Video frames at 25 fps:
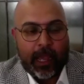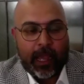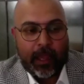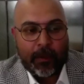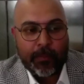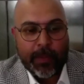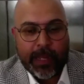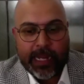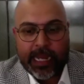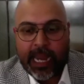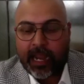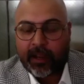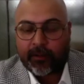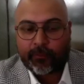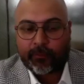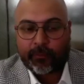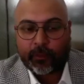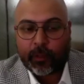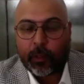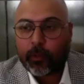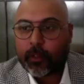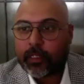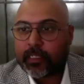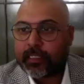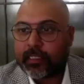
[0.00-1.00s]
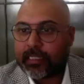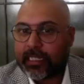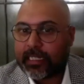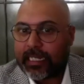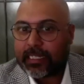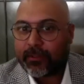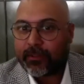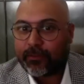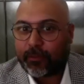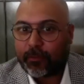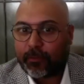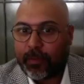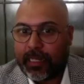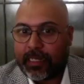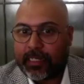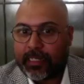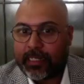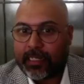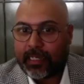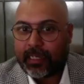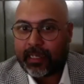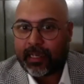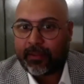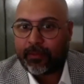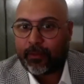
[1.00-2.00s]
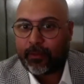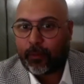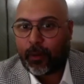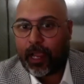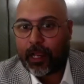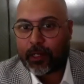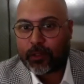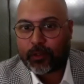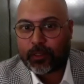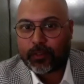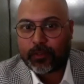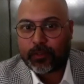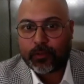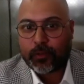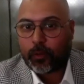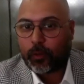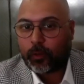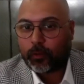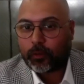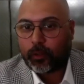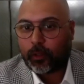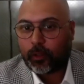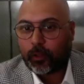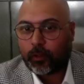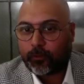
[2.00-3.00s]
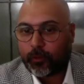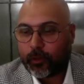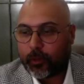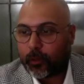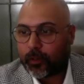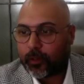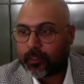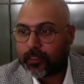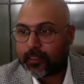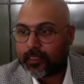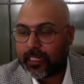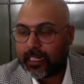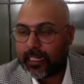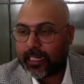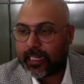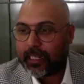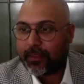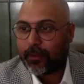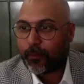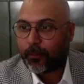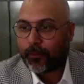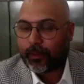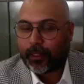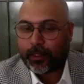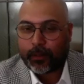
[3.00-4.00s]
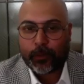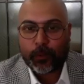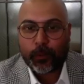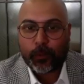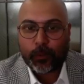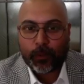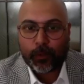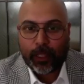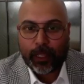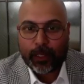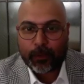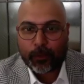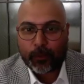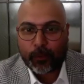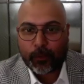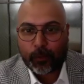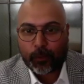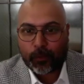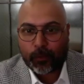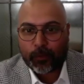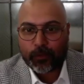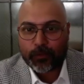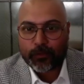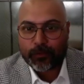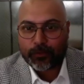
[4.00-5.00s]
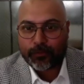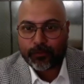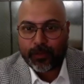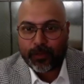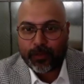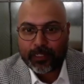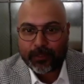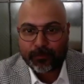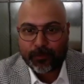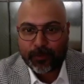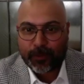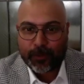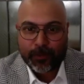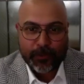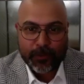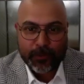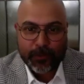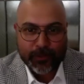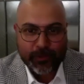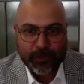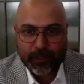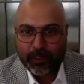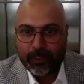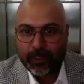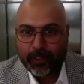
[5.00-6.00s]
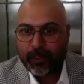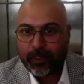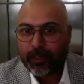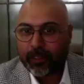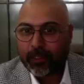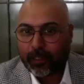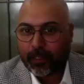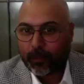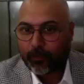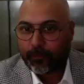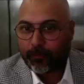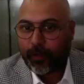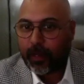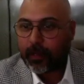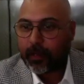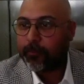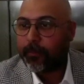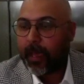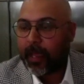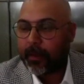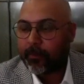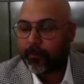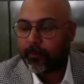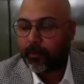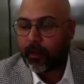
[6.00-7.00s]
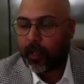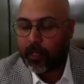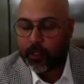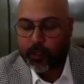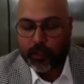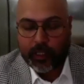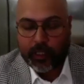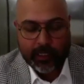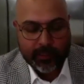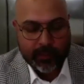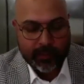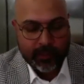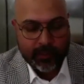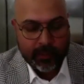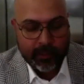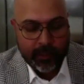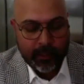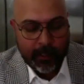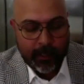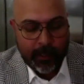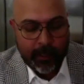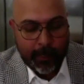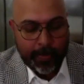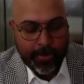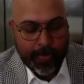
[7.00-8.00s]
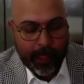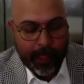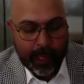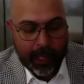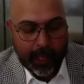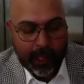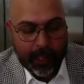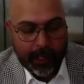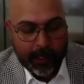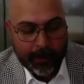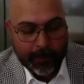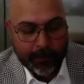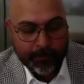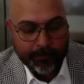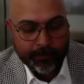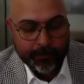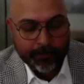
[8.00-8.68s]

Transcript: made out of lotus seeds from India. And they're actually sold all over New York City. There were like Google headquarters and Facebook, just like a fun pet project. And